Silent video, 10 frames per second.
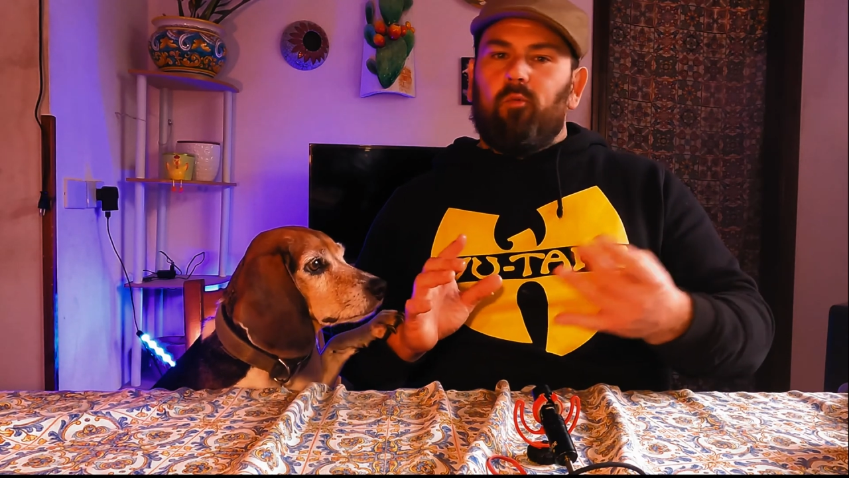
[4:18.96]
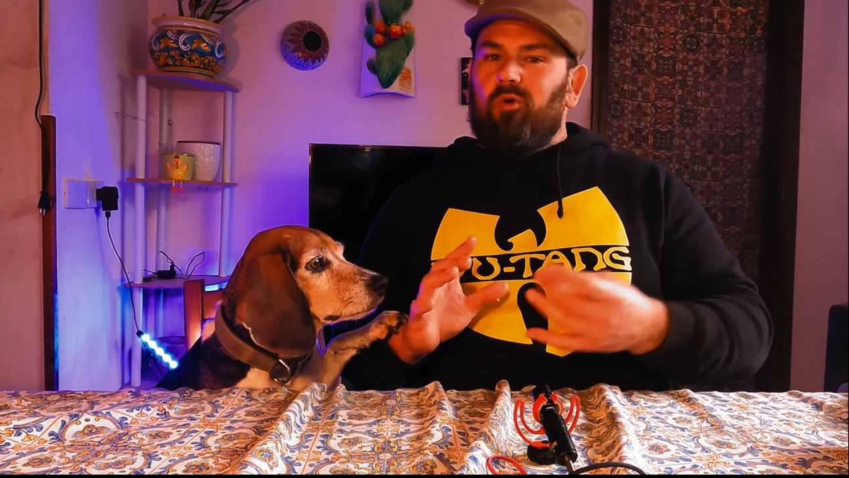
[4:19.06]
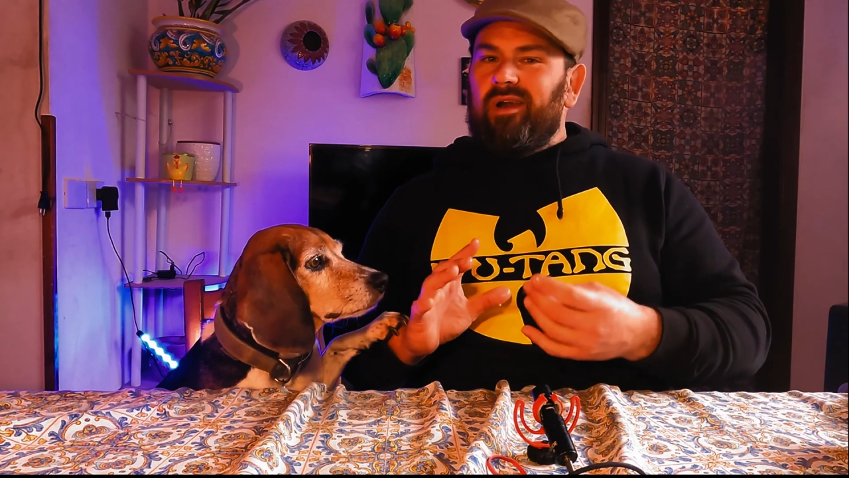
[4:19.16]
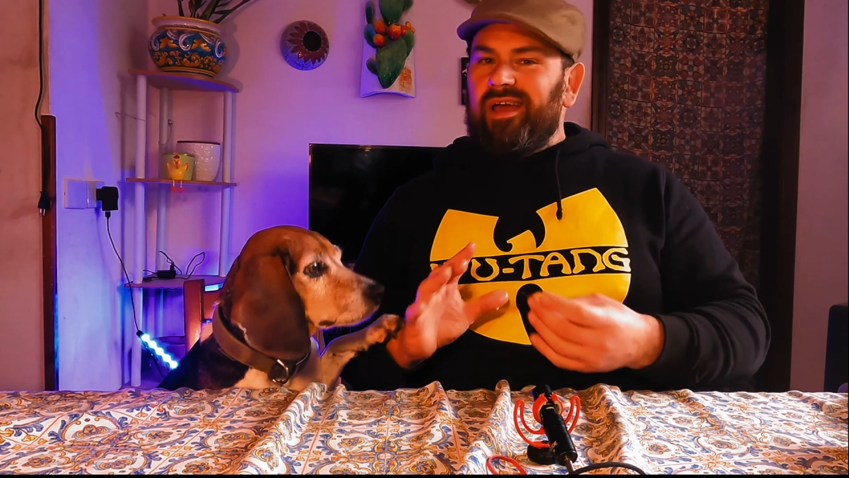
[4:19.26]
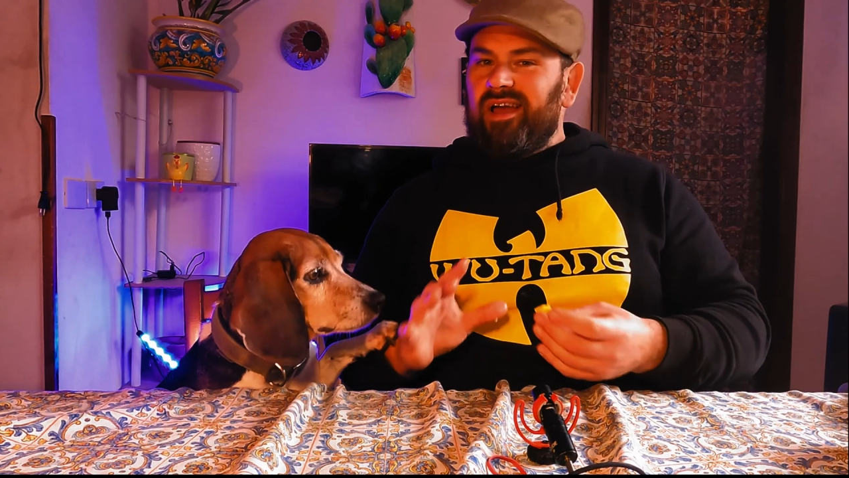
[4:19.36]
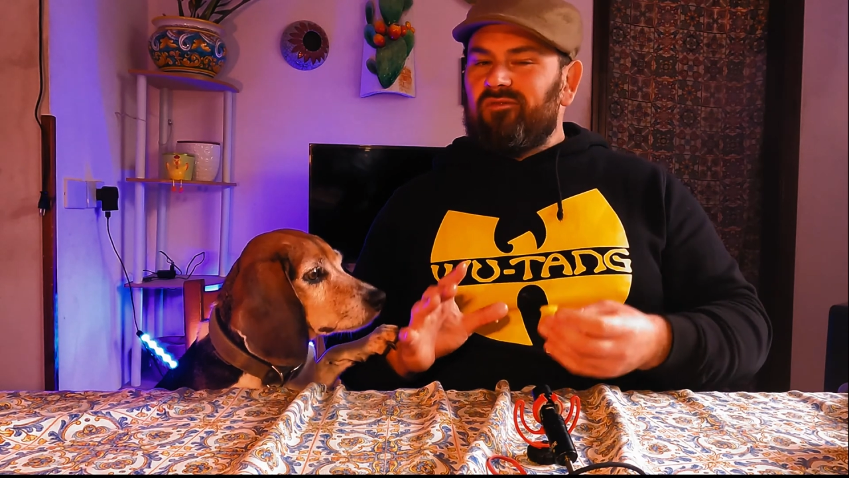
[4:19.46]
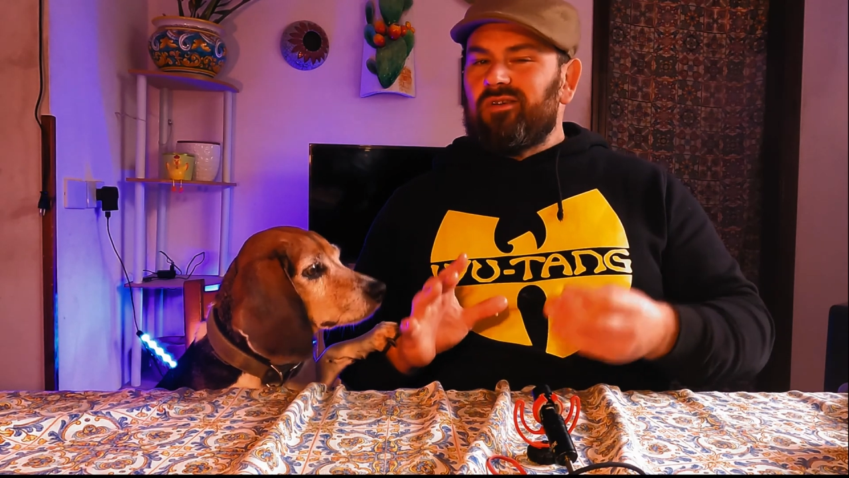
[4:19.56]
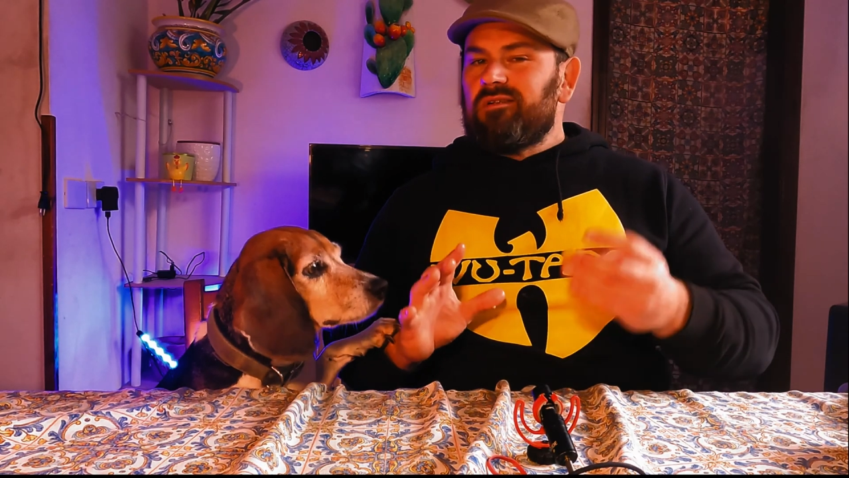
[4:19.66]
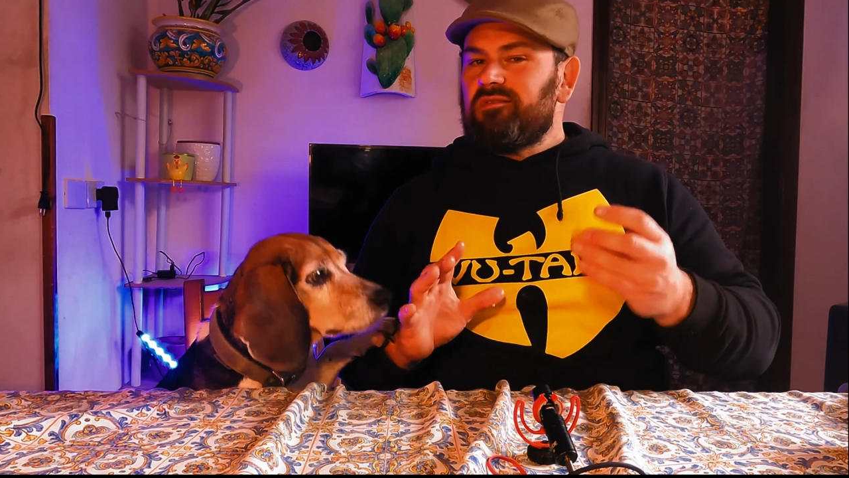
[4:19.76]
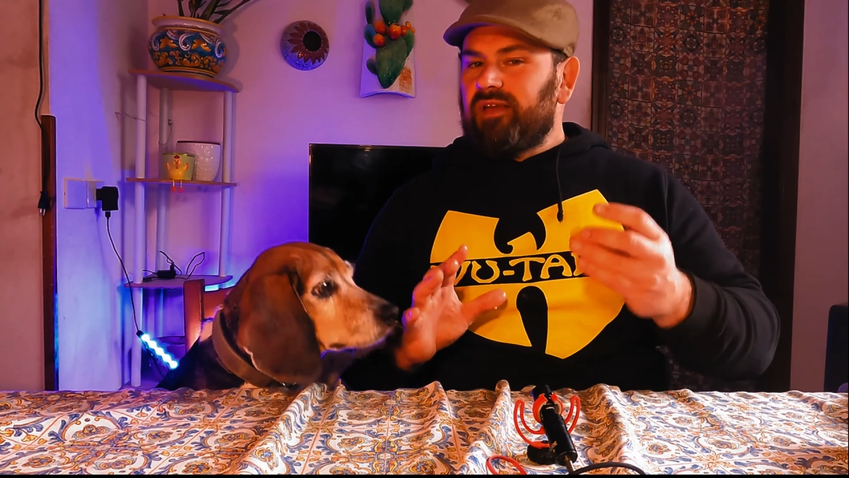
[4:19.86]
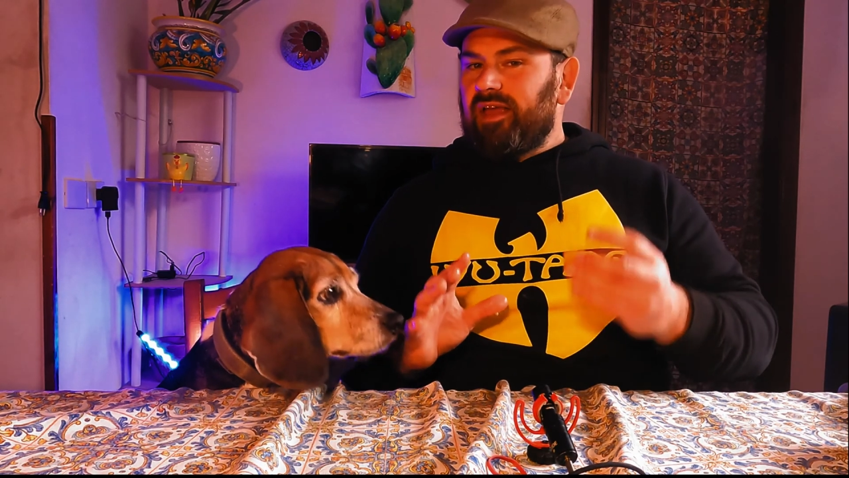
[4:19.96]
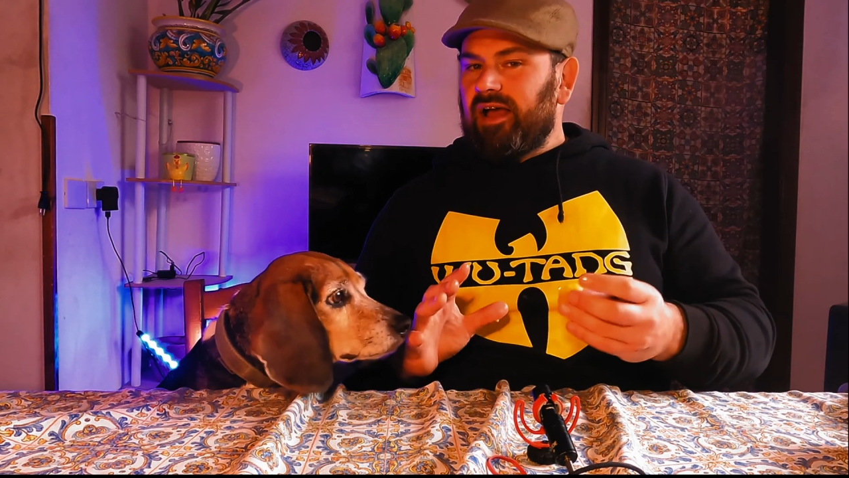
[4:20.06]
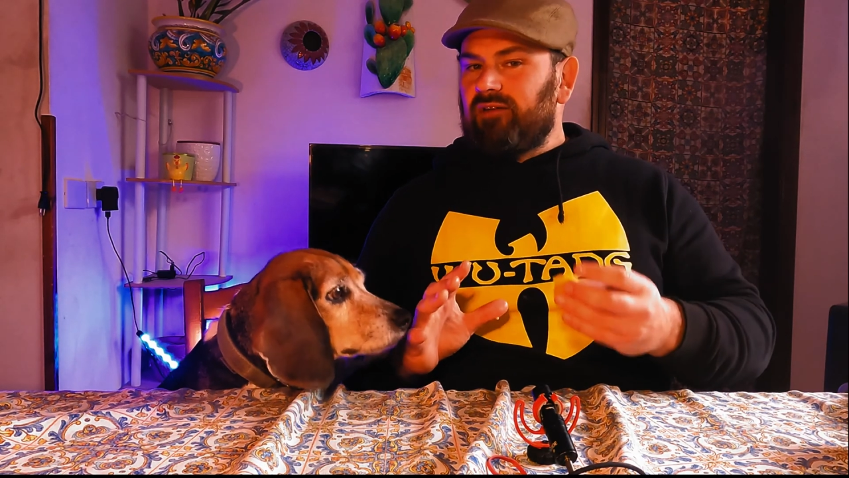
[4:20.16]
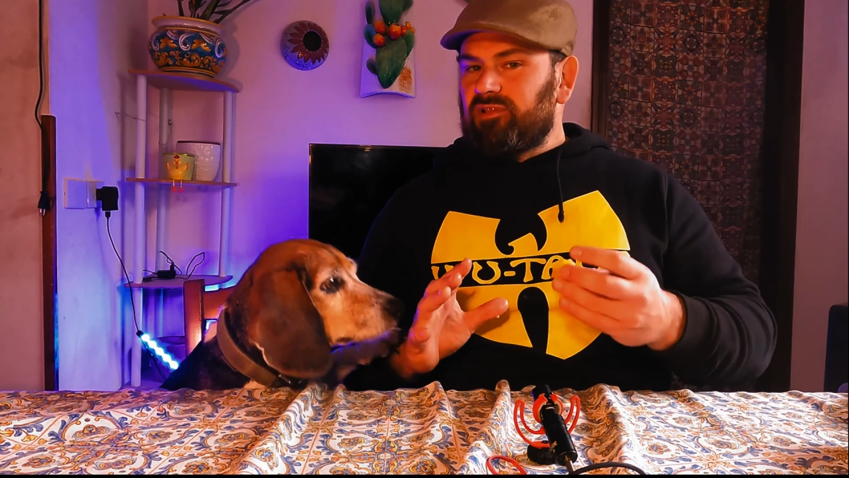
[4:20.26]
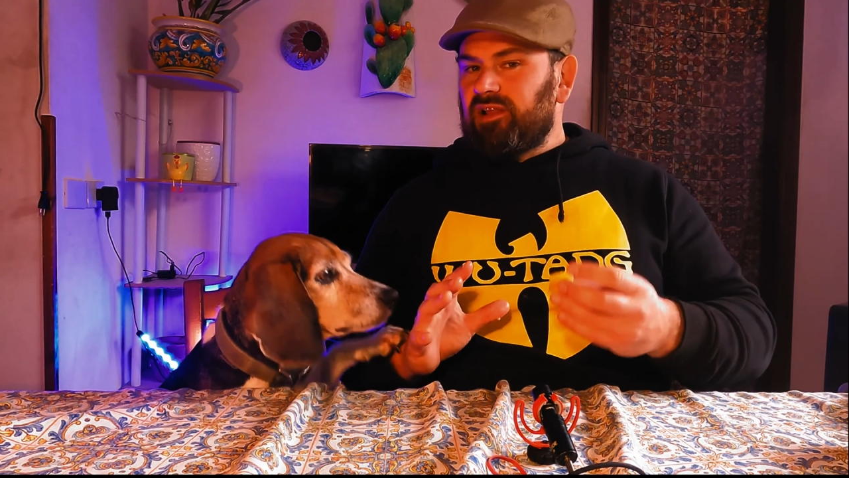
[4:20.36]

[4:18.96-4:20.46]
whatever they have